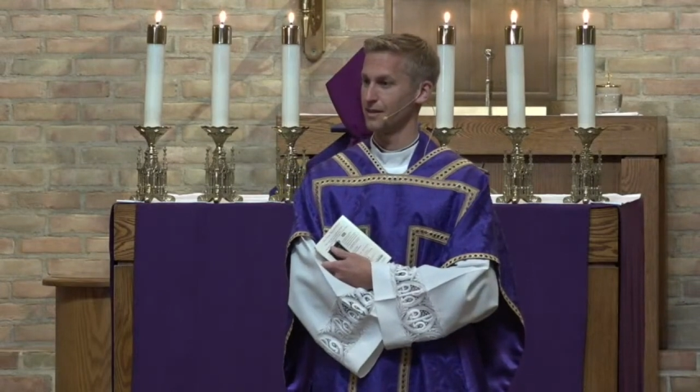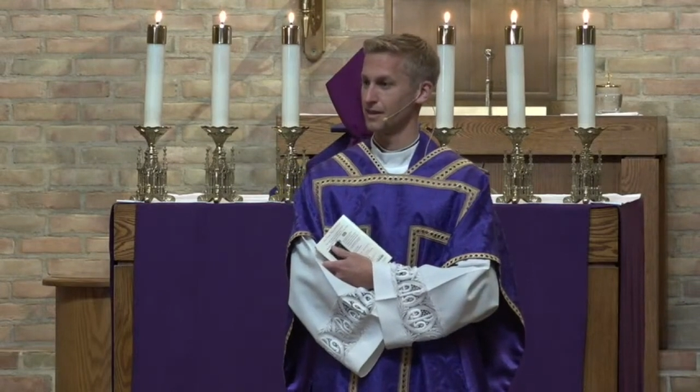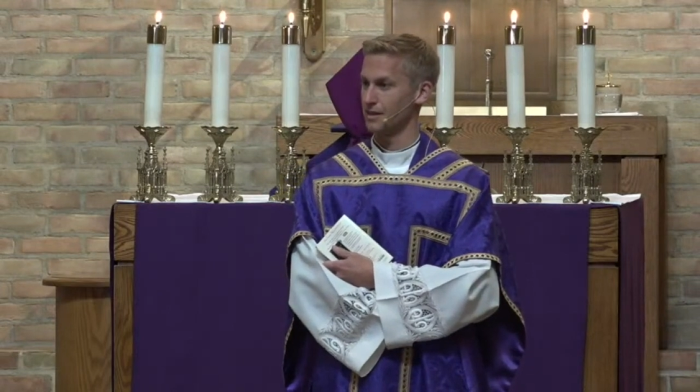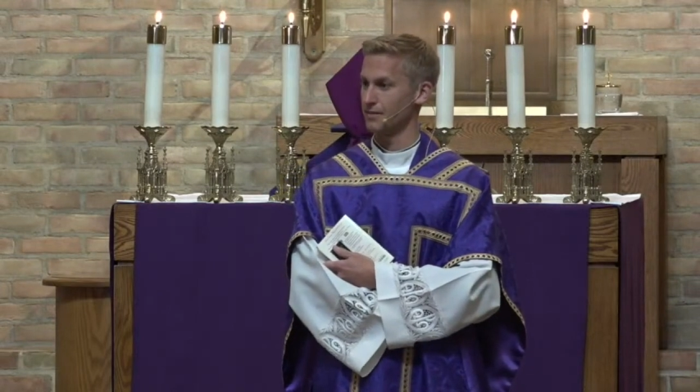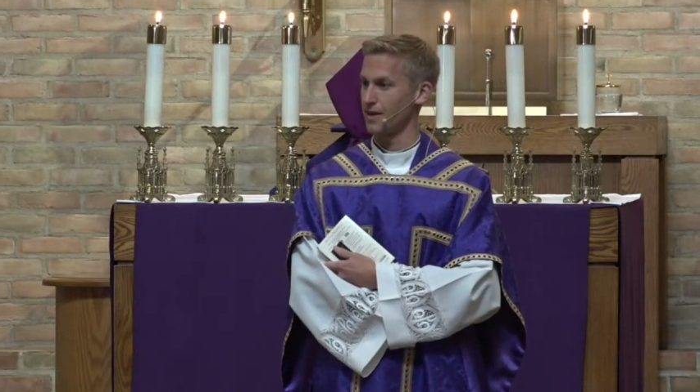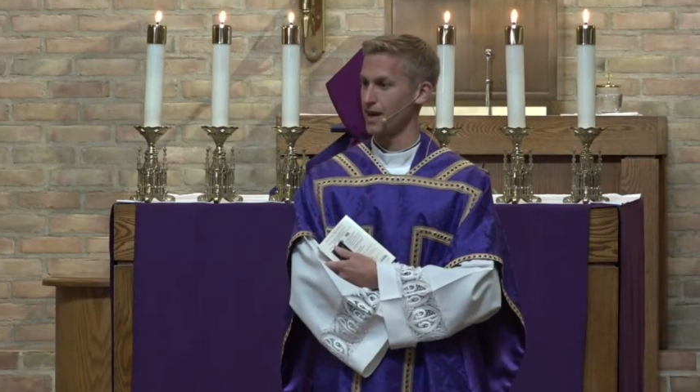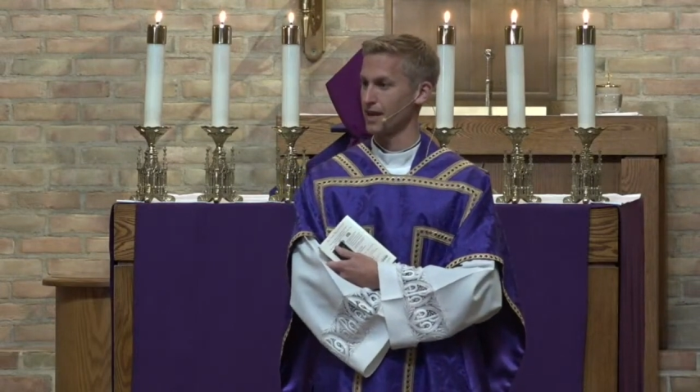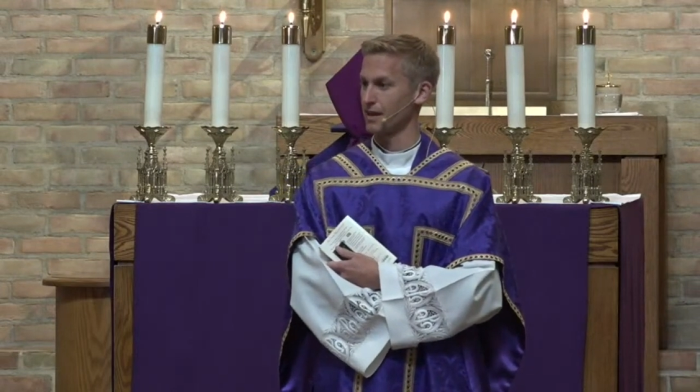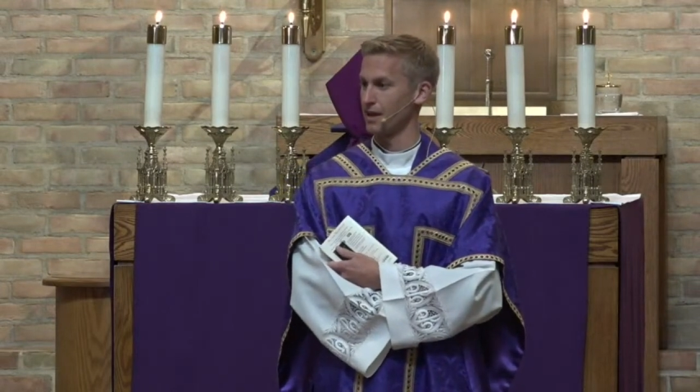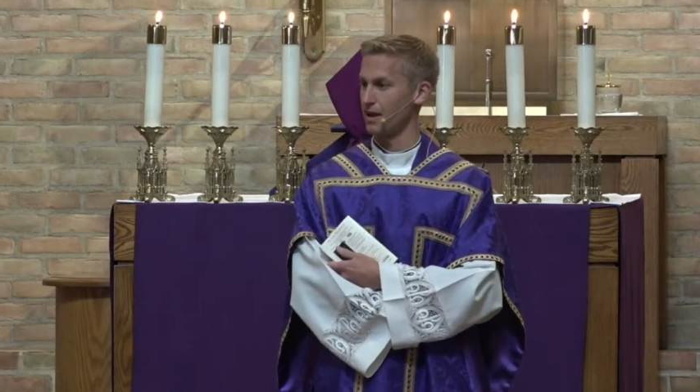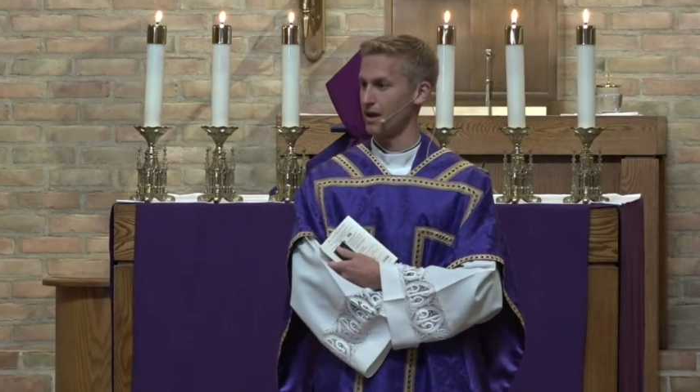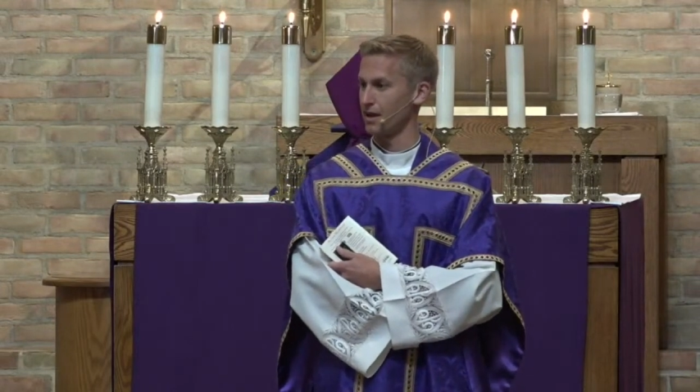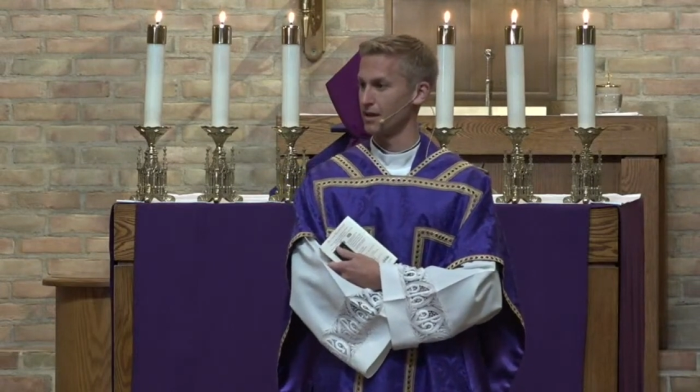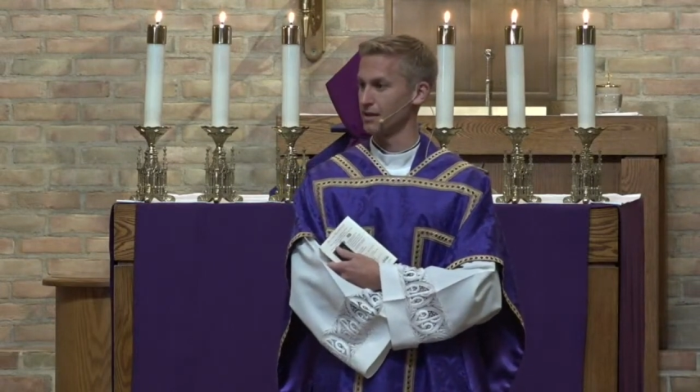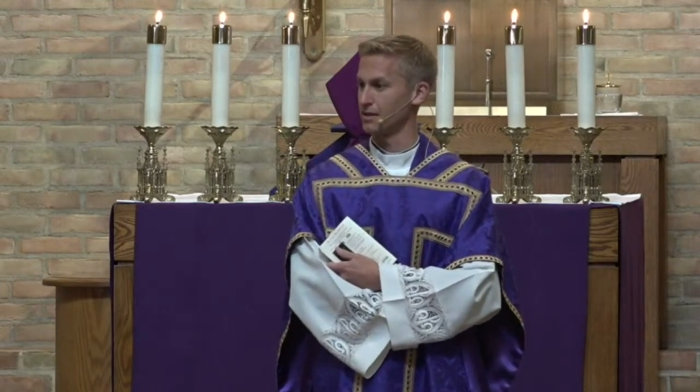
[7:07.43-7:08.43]
the divine
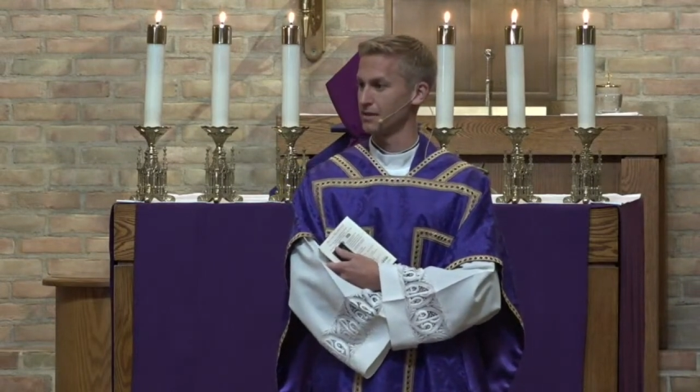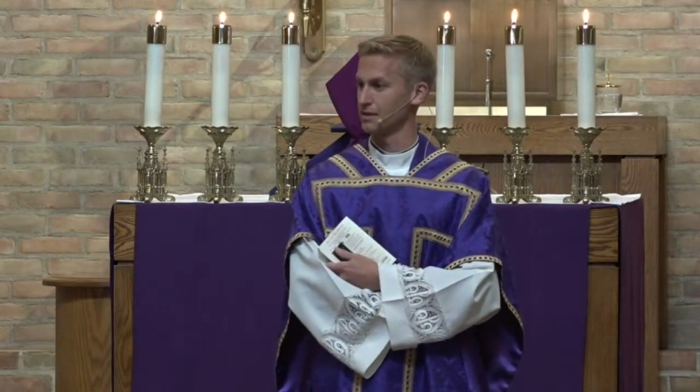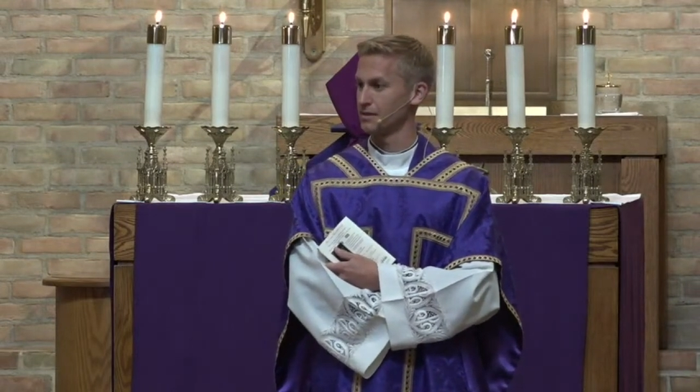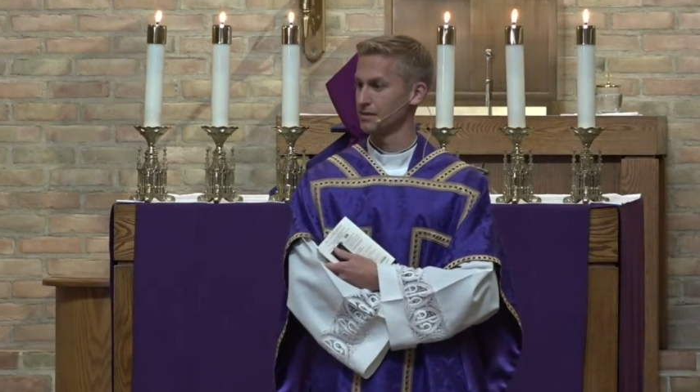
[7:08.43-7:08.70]
law?